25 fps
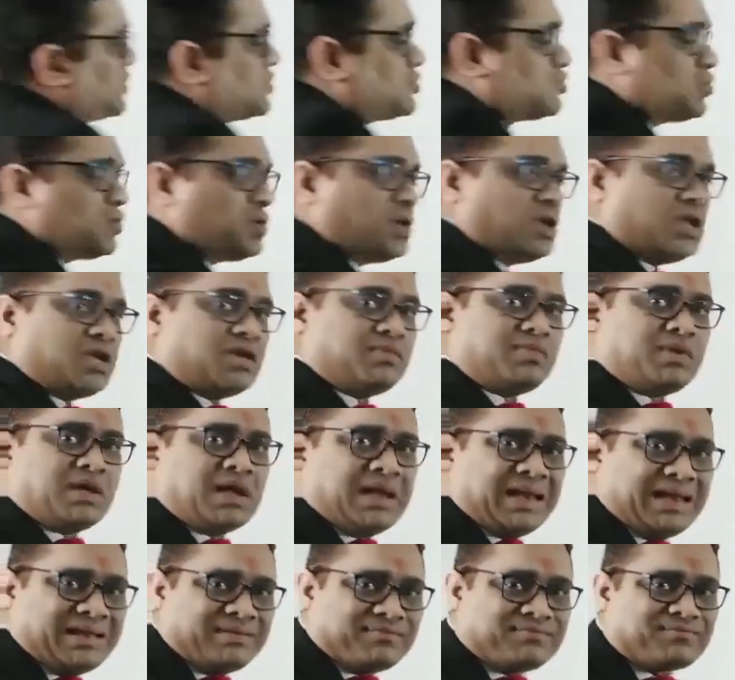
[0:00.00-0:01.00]
So
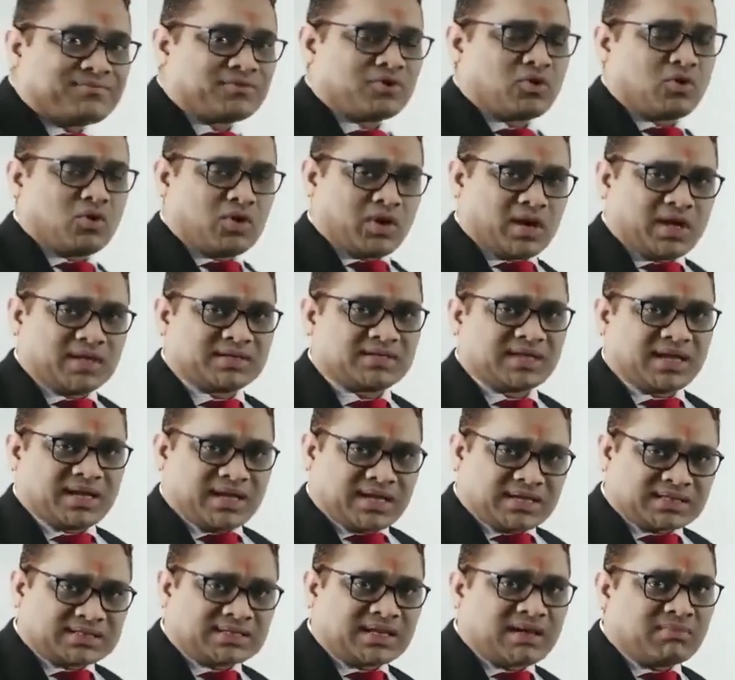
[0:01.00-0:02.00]
TB lymph node is an
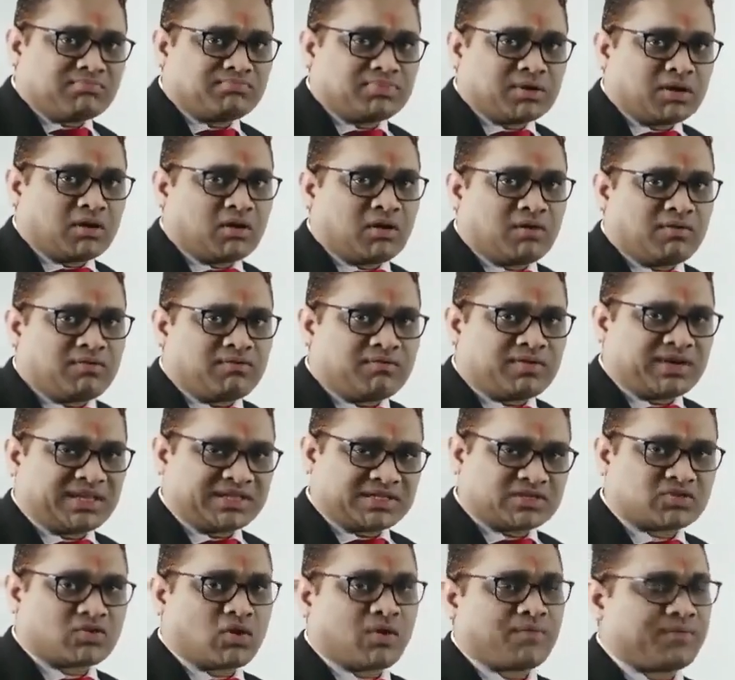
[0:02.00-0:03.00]
example of
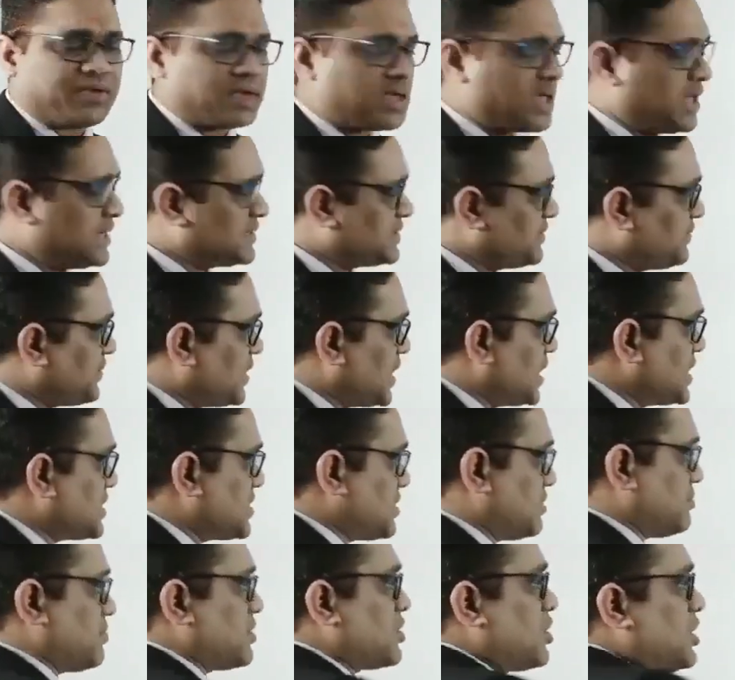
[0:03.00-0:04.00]
dystrophic
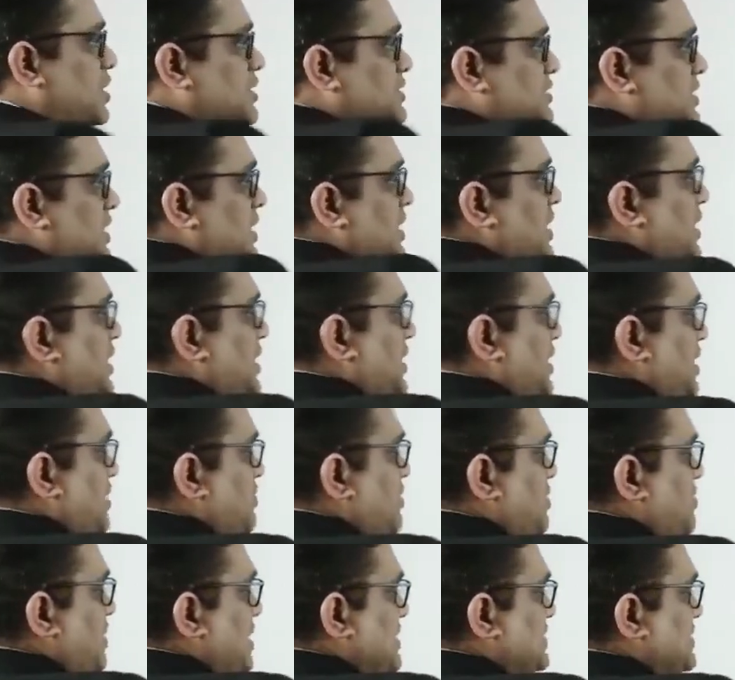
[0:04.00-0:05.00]
calcification, because
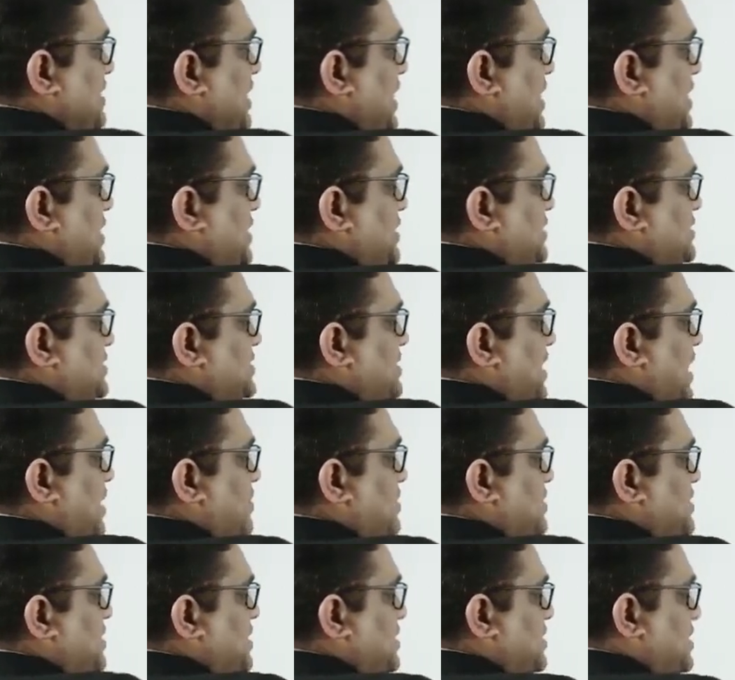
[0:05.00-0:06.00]
TB bacilli is
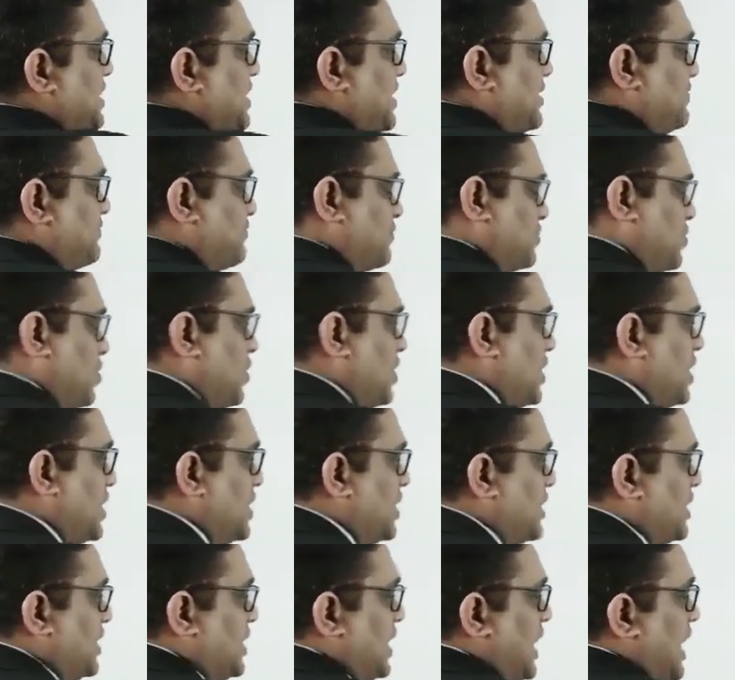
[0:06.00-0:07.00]
damaging the lymph node.
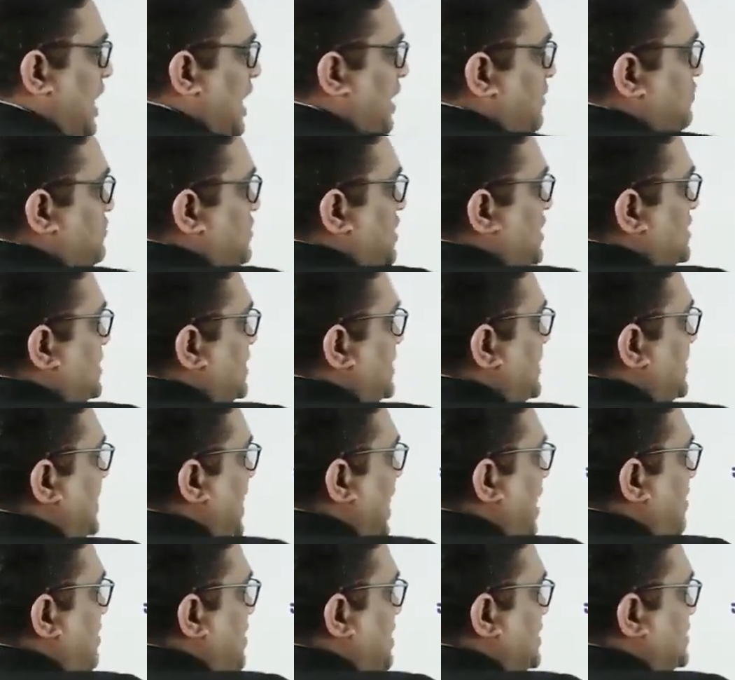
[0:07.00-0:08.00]
After the
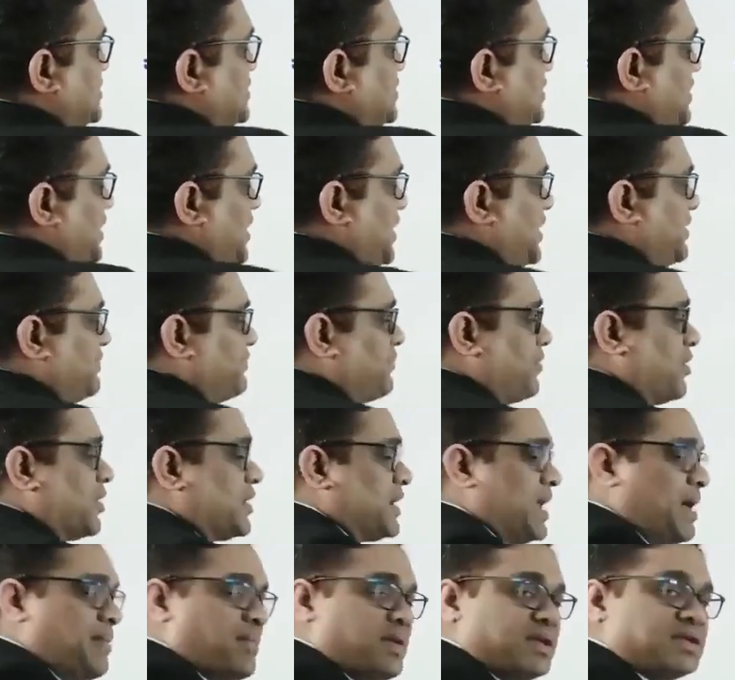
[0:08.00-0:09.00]
damage, D for
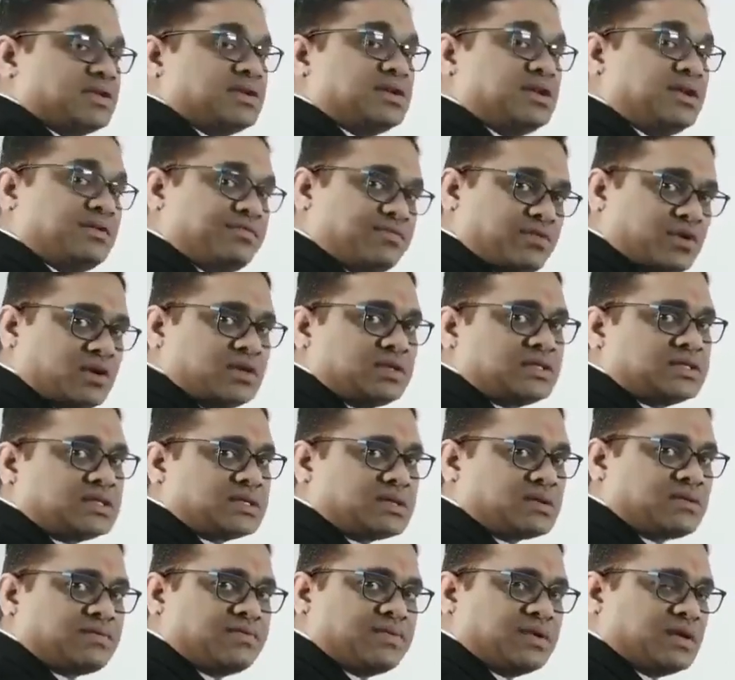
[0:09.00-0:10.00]

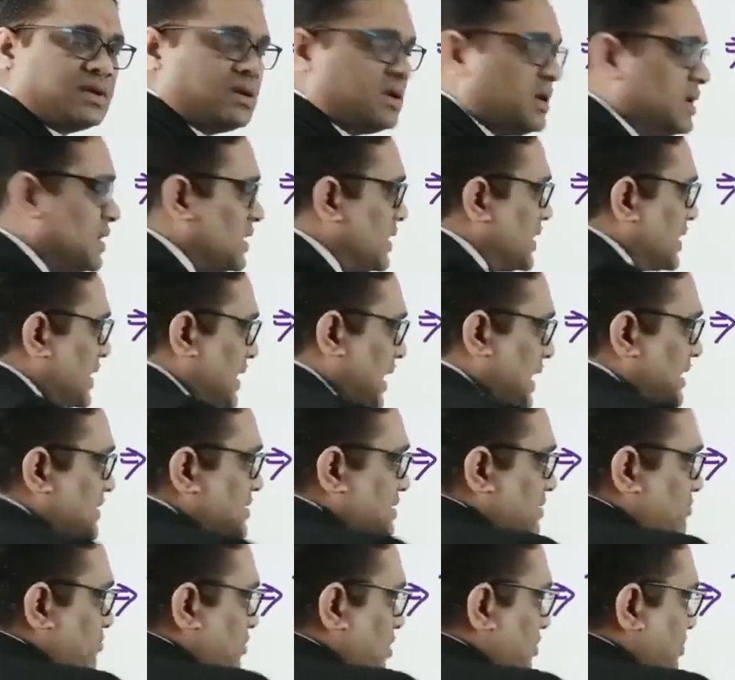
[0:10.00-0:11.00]
dystrophy,
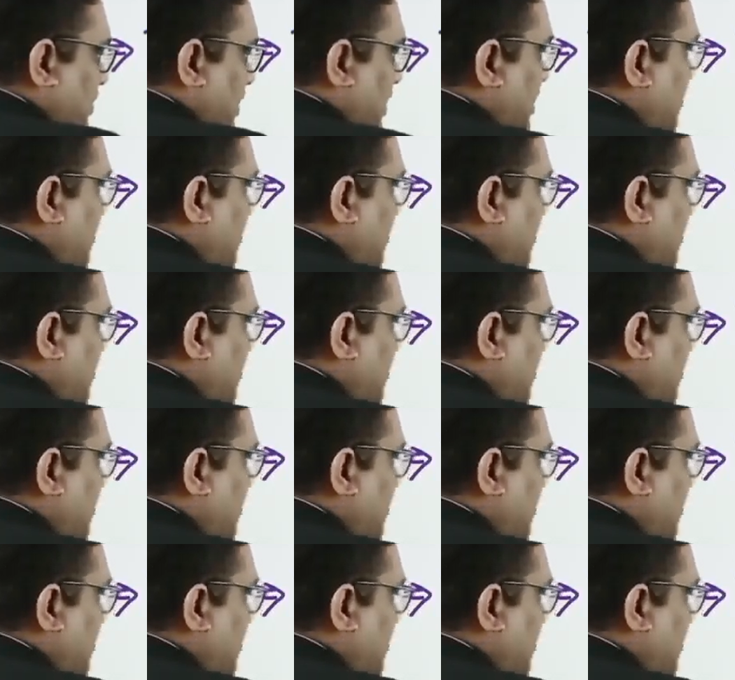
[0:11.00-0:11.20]
calcium will be